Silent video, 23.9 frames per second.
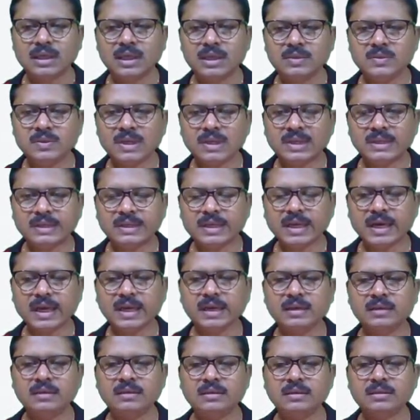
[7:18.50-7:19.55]
it will
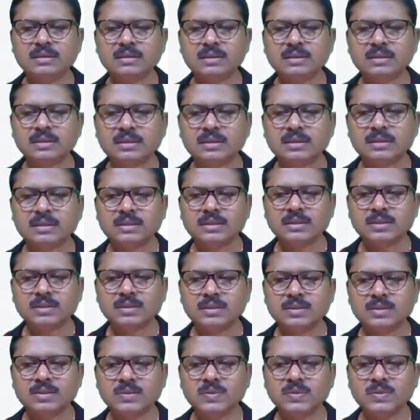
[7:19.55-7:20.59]
try
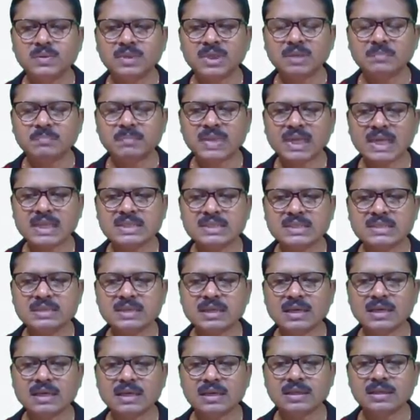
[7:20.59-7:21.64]
to replace
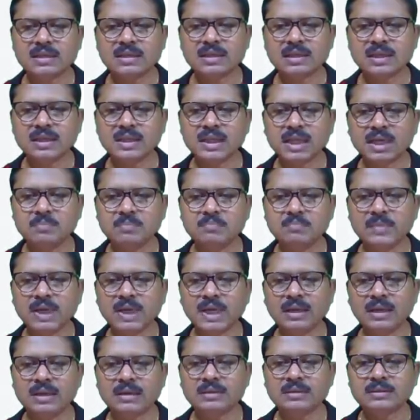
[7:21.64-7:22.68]
the
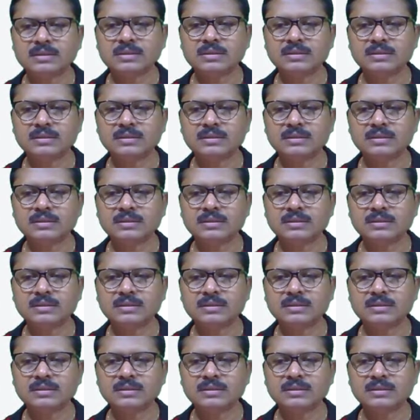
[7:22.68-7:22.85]
dumbbell